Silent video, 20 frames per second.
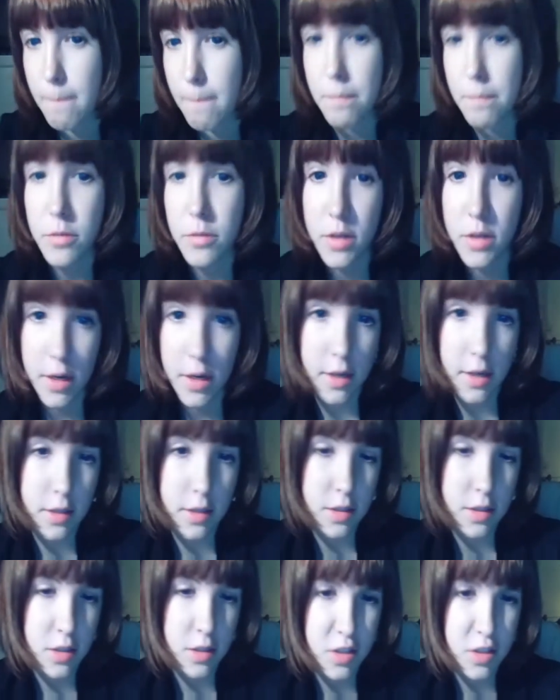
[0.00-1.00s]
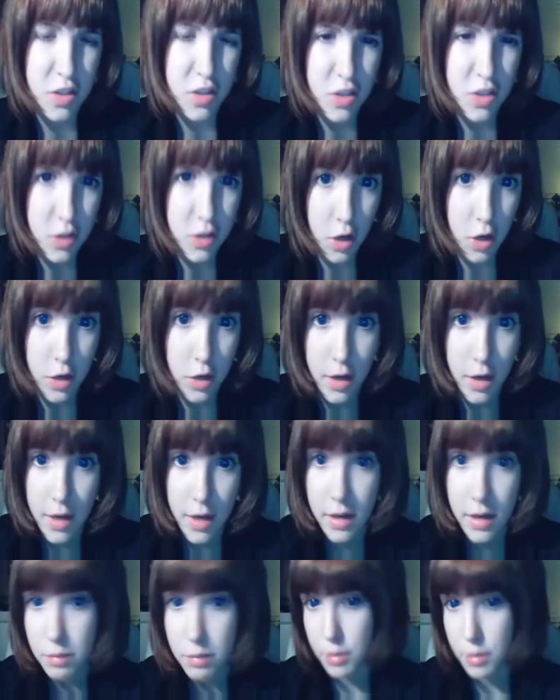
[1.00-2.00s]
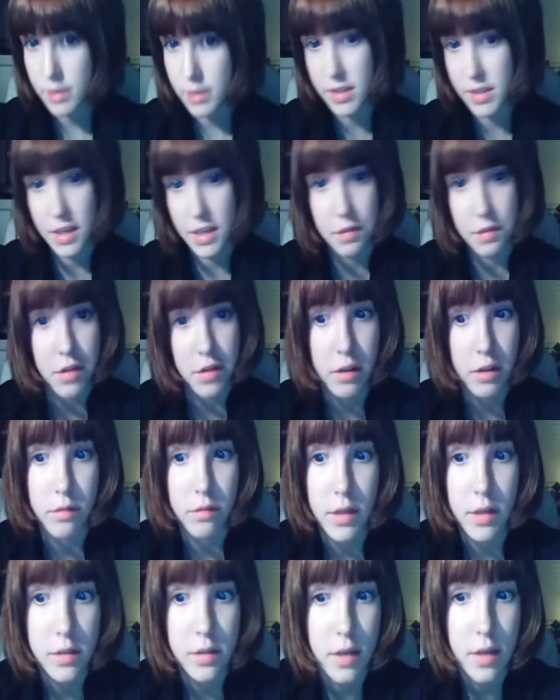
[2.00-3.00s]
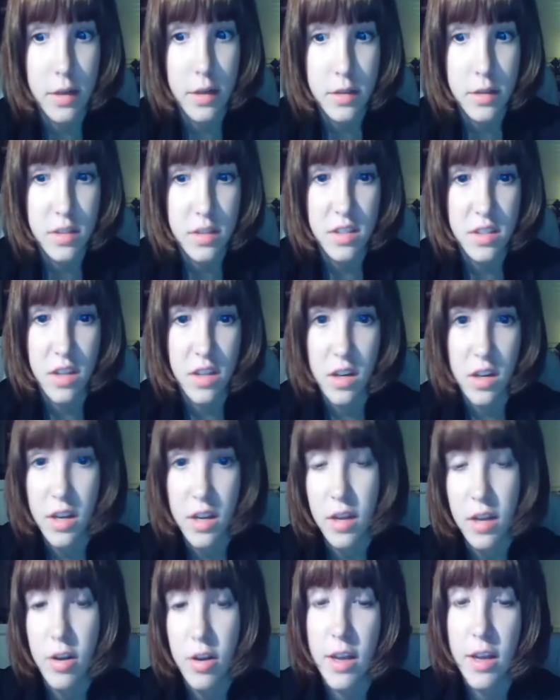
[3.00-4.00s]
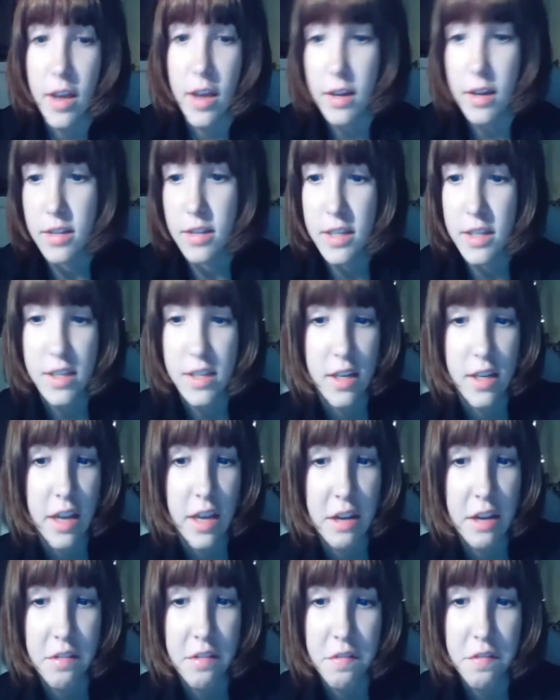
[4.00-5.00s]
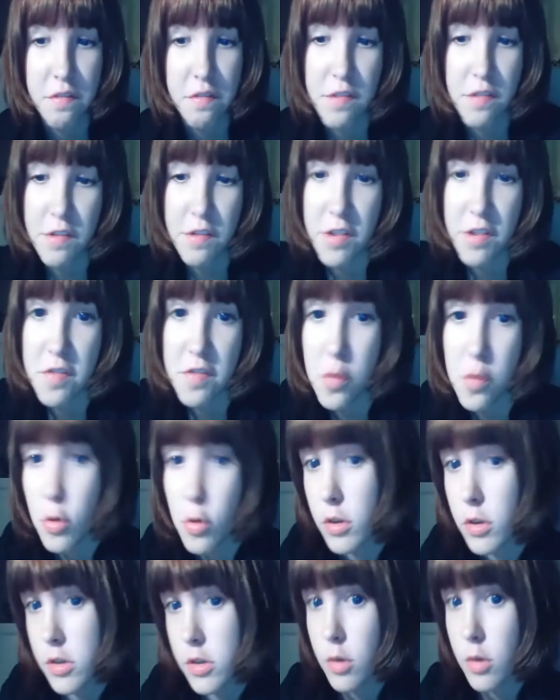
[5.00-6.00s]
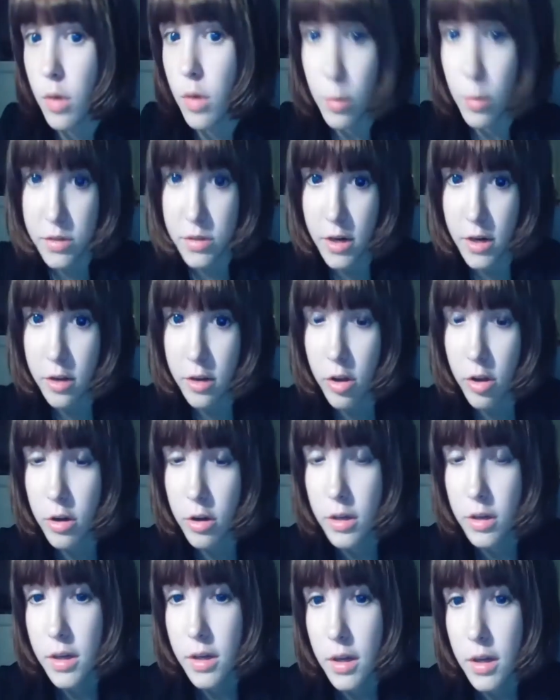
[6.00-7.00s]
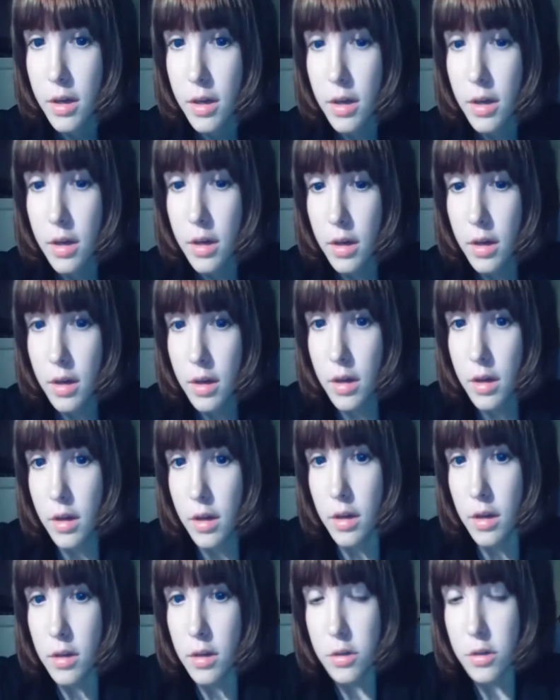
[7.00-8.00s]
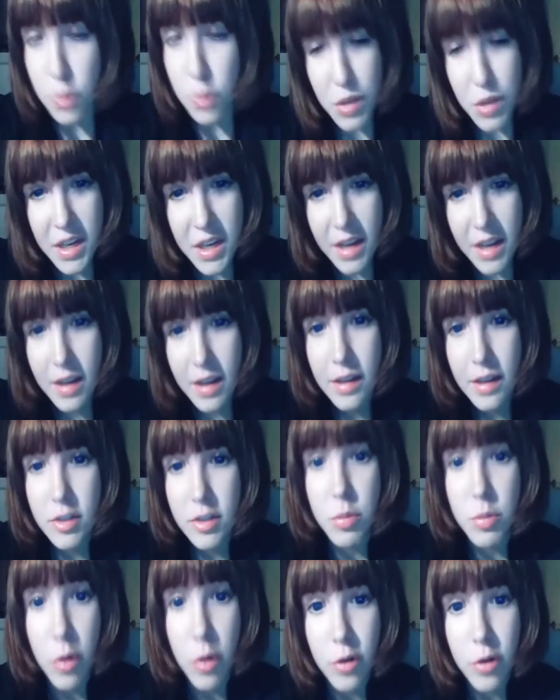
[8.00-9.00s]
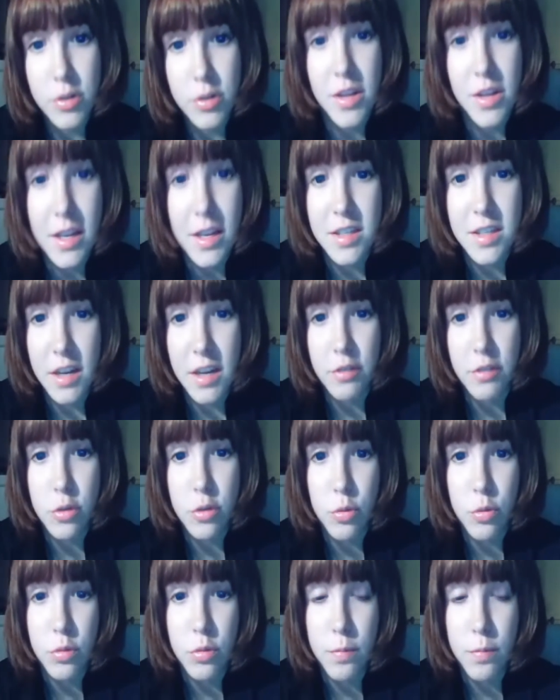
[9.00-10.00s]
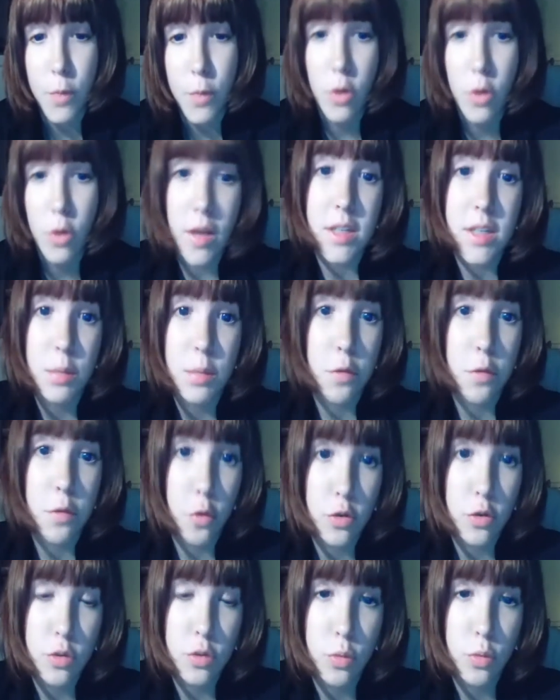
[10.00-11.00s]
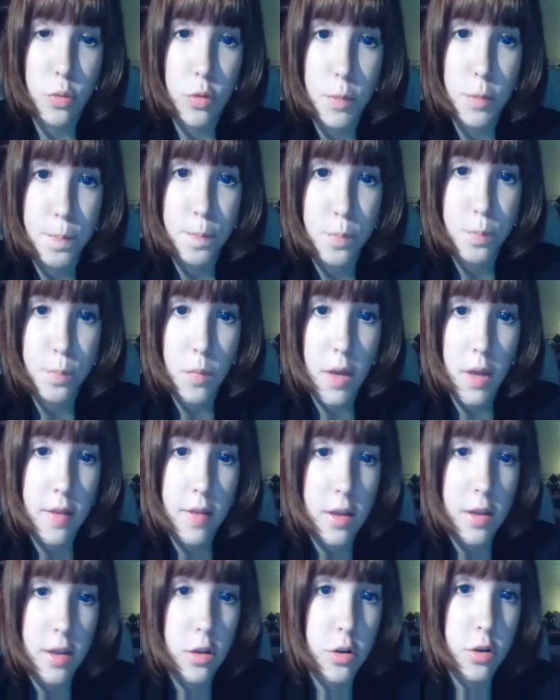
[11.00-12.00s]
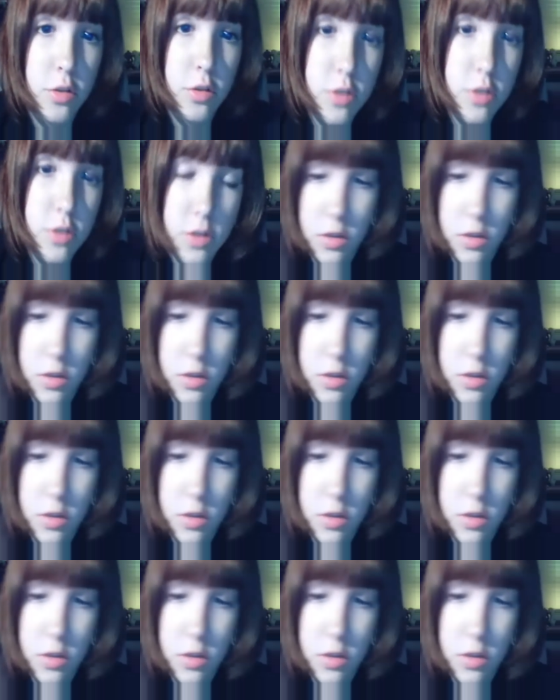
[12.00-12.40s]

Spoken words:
today's Sunday, but it's the evening. It's Sunday. Okay, yeah, it's 8:54, so almost 9 o'clock. So really, tomorrow's the last day of school, or last day before school, and then there's